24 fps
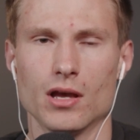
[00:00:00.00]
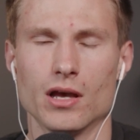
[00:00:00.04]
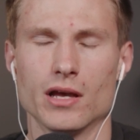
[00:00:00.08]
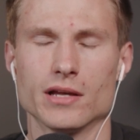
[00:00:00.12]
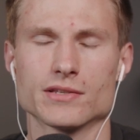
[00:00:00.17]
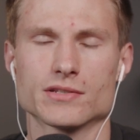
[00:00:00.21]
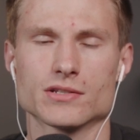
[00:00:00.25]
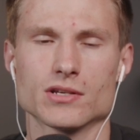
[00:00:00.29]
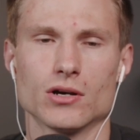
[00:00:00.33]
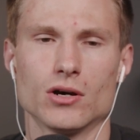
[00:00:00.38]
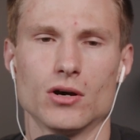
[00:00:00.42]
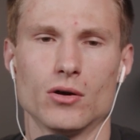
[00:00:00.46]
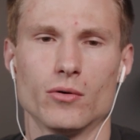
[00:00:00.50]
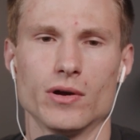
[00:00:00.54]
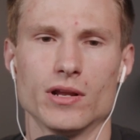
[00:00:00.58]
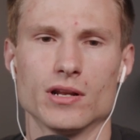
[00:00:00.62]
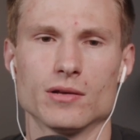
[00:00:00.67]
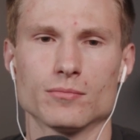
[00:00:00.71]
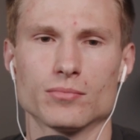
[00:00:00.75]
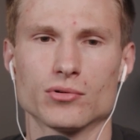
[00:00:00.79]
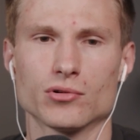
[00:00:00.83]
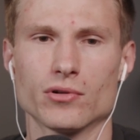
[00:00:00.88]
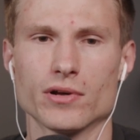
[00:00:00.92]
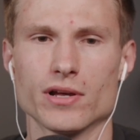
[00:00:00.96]
And so an
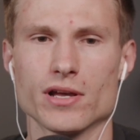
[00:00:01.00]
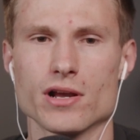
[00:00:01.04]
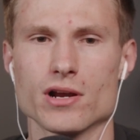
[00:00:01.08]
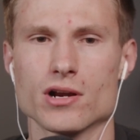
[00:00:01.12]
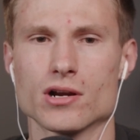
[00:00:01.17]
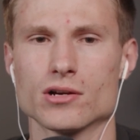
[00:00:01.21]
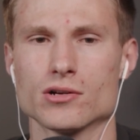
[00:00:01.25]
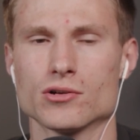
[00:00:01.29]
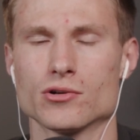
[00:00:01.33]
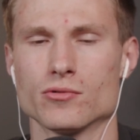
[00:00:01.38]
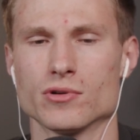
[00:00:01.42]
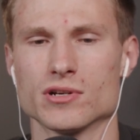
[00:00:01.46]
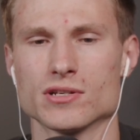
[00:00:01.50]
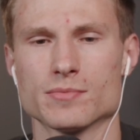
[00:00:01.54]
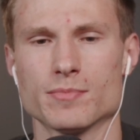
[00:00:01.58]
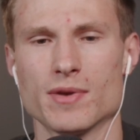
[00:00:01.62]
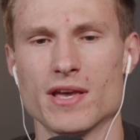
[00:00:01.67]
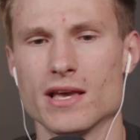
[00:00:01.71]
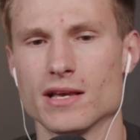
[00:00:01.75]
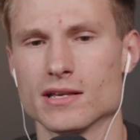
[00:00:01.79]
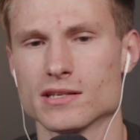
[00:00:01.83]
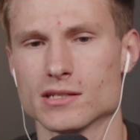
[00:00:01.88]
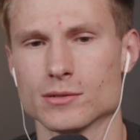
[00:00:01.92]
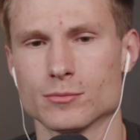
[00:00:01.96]
employer who was
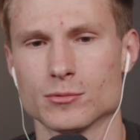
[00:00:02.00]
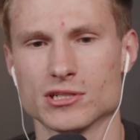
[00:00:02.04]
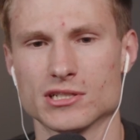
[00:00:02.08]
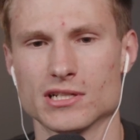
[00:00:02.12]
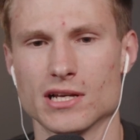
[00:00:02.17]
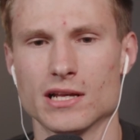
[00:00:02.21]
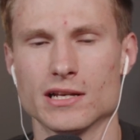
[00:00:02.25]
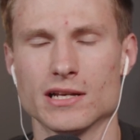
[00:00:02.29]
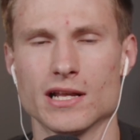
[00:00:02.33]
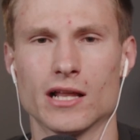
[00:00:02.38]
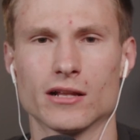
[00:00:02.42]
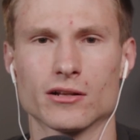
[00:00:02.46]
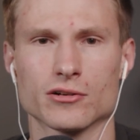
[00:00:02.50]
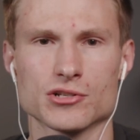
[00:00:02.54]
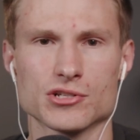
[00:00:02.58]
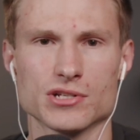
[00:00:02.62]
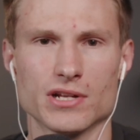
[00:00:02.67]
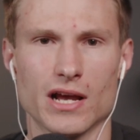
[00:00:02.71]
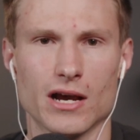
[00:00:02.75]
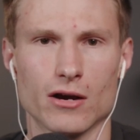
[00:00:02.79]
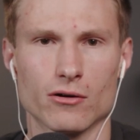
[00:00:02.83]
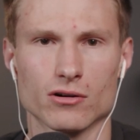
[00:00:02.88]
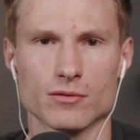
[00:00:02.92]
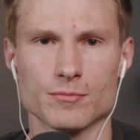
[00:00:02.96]
paying someone $10
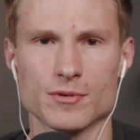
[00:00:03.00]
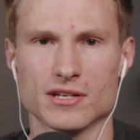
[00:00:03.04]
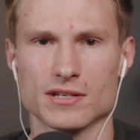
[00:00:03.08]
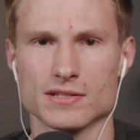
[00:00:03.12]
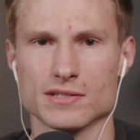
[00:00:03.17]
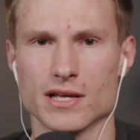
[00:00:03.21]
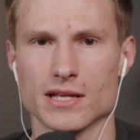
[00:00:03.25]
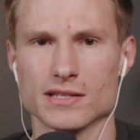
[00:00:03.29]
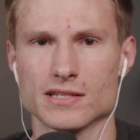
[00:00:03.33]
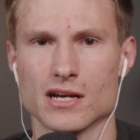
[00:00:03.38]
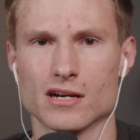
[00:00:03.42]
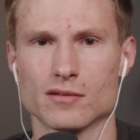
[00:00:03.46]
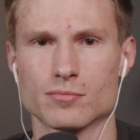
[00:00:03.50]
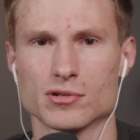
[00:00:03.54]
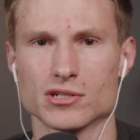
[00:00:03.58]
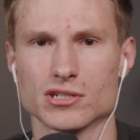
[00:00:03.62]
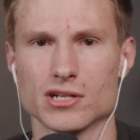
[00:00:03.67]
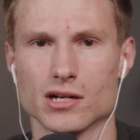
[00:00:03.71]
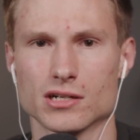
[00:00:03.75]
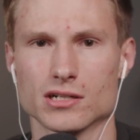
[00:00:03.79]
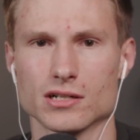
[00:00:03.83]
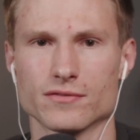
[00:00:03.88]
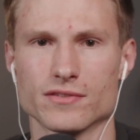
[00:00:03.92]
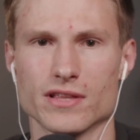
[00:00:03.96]
an hour because that's how
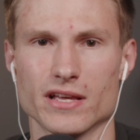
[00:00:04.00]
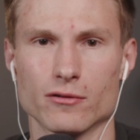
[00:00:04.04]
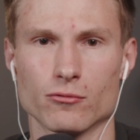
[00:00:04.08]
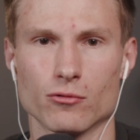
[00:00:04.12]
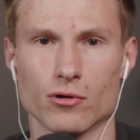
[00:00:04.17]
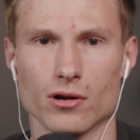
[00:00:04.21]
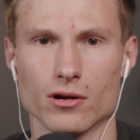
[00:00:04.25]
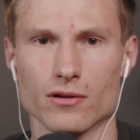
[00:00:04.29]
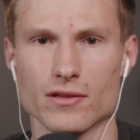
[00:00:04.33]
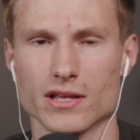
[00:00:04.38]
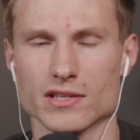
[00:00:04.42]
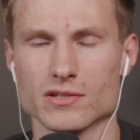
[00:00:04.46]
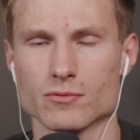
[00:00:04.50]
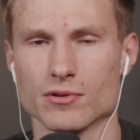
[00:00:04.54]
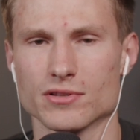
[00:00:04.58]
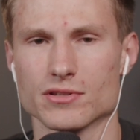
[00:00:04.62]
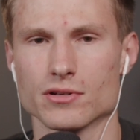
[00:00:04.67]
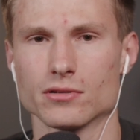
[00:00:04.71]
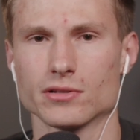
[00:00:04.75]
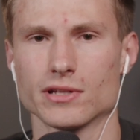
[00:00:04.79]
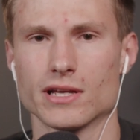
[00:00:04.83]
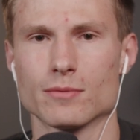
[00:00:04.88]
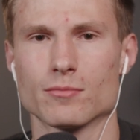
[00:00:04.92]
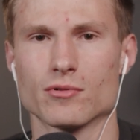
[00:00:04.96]
productive they were, that's what
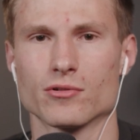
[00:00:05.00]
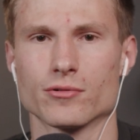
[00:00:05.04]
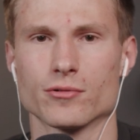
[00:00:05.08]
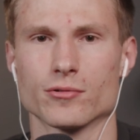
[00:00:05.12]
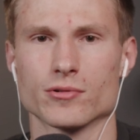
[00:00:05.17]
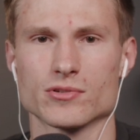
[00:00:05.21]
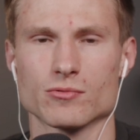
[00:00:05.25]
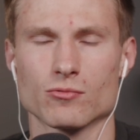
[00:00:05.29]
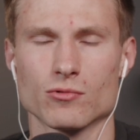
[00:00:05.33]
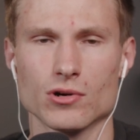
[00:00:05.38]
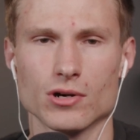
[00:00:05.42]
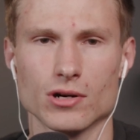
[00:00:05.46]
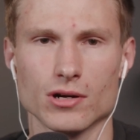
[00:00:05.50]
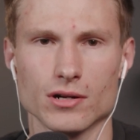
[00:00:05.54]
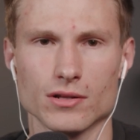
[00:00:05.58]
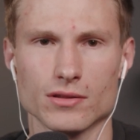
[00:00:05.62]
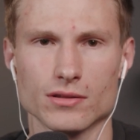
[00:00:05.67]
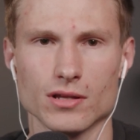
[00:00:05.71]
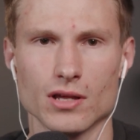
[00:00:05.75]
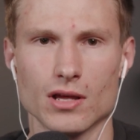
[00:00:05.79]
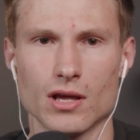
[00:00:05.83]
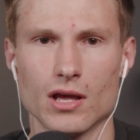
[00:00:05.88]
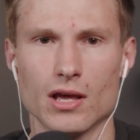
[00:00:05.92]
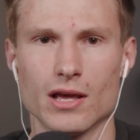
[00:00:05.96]
their labor was
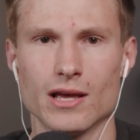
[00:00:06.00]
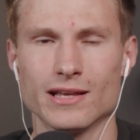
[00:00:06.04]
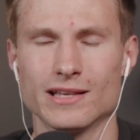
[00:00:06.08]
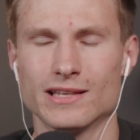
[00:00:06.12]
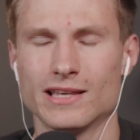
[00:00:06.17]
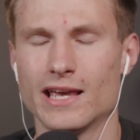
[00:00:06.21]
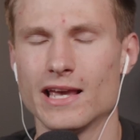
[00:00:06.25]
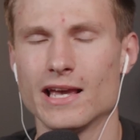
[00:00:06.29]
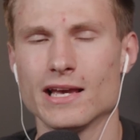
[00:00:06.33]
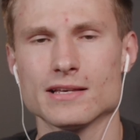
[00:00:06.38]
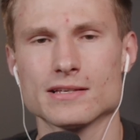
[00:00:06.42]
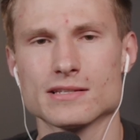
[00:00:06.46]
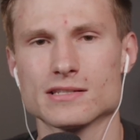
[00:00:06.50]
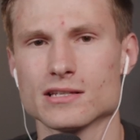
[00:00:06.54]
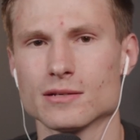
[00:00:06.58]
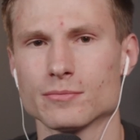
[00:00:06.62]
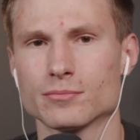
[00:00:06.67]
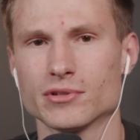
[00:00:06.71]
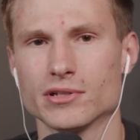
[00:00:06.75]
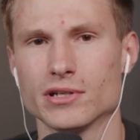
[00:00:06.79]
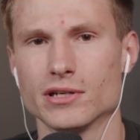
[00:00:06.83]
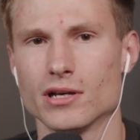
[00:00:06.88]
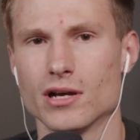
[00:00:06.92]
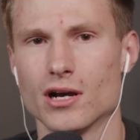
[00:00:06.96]
worth, can't
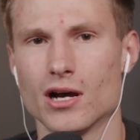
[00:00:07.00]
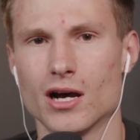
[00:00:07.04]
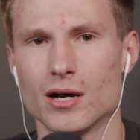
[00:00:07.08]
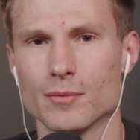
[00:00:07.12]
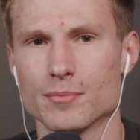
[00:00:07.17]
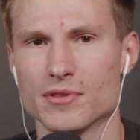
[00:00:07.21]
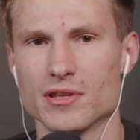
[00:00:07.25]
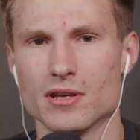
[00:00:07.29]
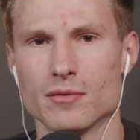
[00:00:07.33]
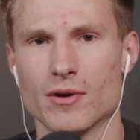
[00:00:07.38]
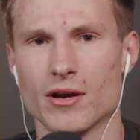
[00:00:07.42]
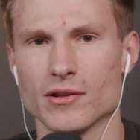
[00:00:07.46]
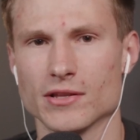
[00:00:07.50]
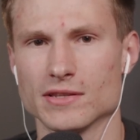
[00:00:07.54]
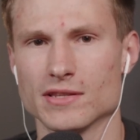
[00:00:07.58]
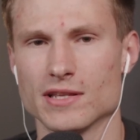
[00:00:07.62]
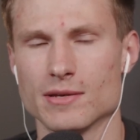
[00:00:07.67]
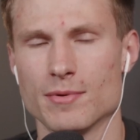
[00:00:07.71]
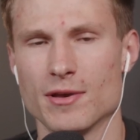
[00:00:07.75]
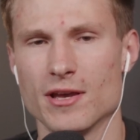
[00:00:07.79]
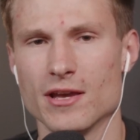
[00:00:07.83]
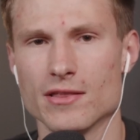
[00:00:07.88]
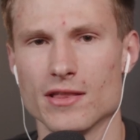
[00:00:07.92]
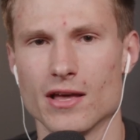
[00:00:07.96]
simply up the amount that
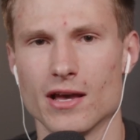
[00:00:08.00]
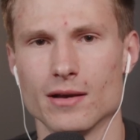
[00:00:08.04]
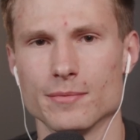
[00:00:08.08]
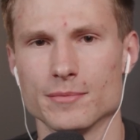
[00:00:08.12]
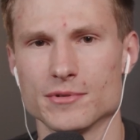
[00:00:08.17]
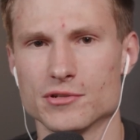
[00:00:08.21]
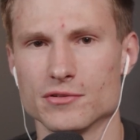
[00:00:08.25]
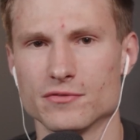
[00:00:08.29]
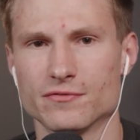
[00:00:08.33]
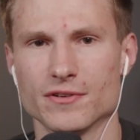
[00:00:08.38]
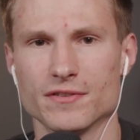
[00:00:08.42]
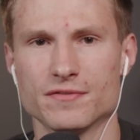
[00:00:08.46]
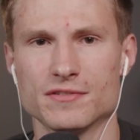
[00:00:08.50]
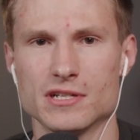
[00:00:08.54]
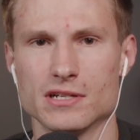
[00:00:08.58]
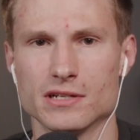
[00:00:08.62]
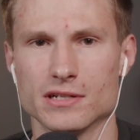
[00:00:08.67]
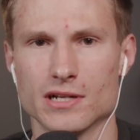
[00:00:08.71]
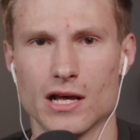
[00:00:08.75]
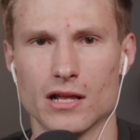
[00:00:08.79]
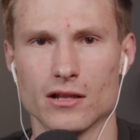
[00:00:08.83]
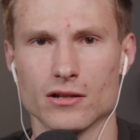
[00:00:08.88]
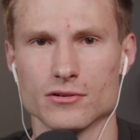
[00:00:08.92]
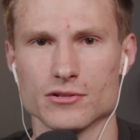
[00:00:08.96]
they pay them to
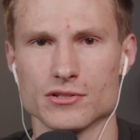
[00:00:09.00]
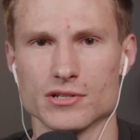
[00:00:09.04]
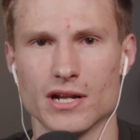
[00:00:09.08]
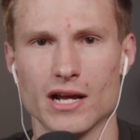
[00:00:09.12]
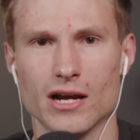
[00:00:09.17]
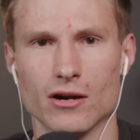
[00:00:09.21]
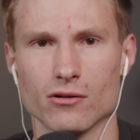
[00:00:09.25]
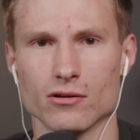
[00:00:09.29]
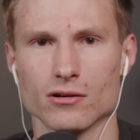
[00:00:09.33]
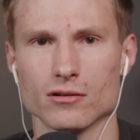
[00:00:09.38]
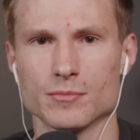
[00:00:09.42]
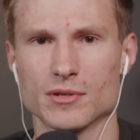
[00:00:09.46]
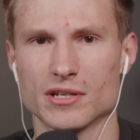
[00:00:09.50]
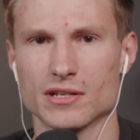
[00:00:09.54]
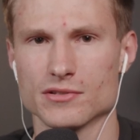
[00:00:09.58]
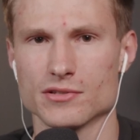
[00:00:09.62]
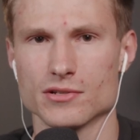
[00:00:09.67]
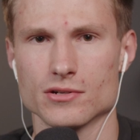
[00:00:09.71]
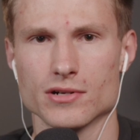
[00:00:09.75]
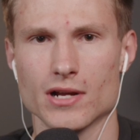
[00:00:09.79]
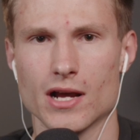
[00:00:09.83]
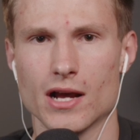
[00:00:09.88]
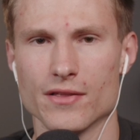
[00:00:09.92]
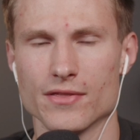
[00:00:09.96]
$15 an hour because
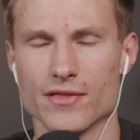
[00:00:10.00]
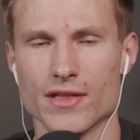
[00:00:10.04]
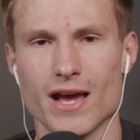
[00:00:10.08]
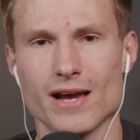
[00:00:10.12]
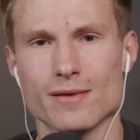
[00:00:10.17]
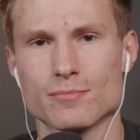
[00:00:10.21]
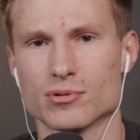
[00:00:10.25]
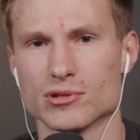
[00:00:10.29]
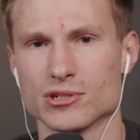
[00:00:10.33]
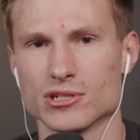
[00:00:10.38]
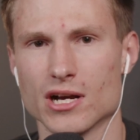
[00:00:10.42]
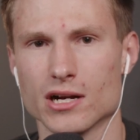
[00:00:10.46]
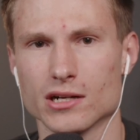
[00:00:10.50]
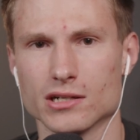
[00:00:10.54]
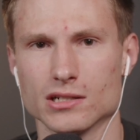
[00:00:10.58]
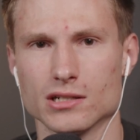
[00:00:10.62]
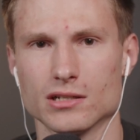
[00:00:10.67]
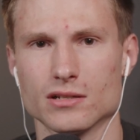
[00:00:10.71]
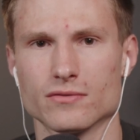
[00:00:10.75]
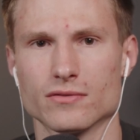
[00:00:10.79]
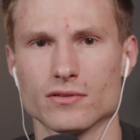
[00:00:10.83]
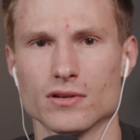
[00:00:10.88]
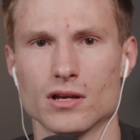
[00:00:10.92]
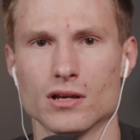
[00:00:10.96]
they're not that
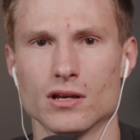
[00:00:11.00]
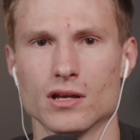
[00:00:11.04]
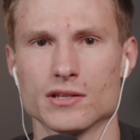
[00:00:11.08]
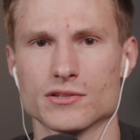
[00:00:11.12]
productive.